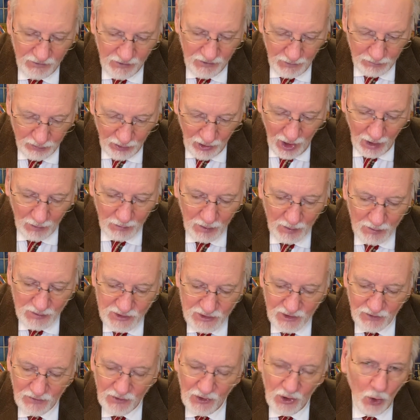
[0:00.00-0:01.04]
the problems
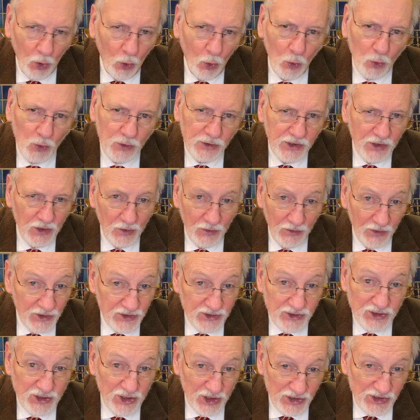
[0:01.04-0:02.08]
of the old year
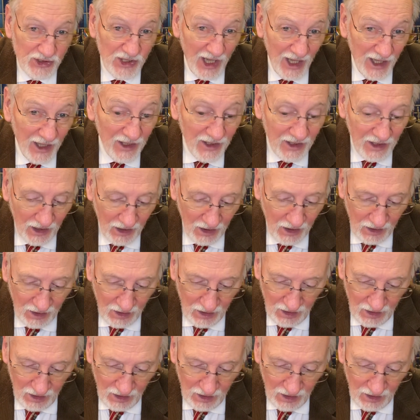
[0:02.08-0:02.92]
that's just ending